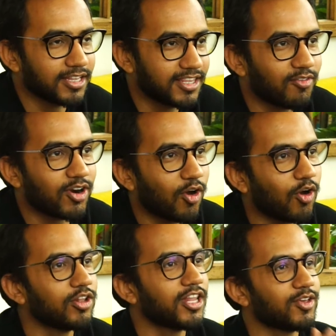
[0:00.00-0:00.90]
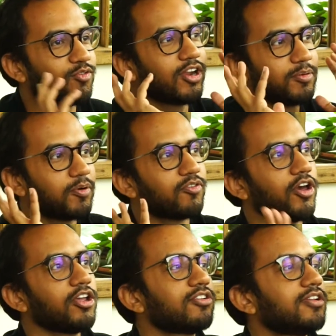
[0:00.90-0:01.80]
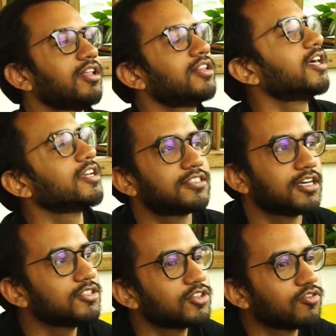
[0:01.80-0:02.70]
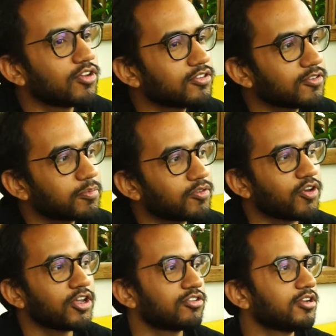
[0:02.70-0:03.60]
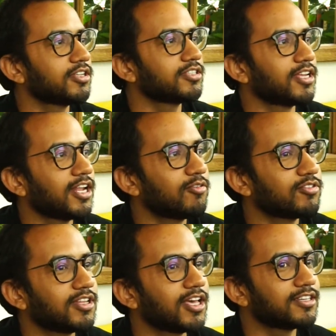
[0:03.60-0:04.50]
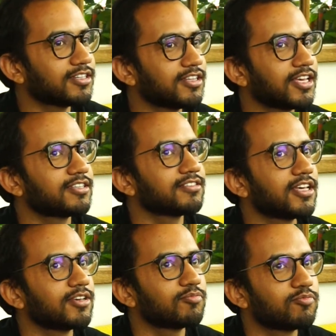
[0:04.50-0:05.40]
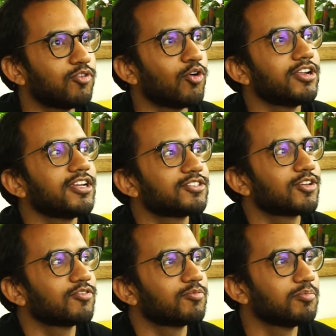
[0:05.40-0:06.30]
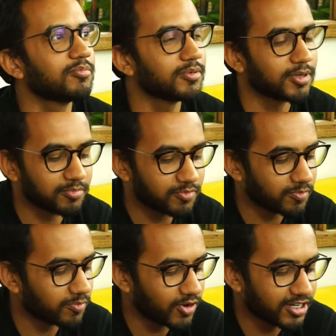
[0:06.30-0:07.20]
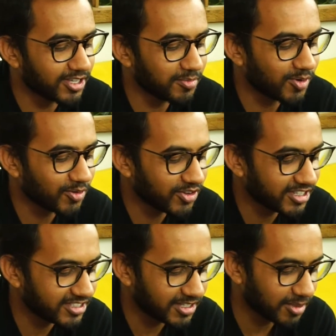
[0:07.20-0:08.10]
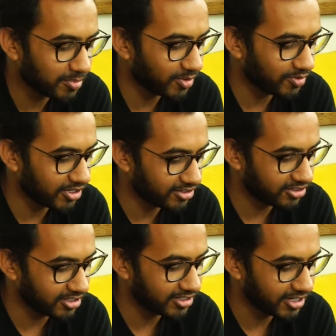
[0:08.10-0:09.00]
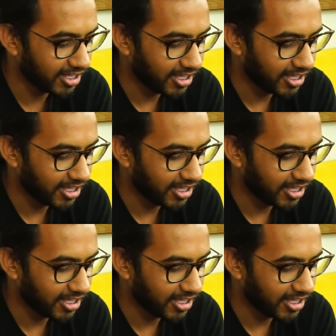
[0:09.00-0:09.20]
they were all very professional, tons of years of professionals, and I was like 4 years of working profession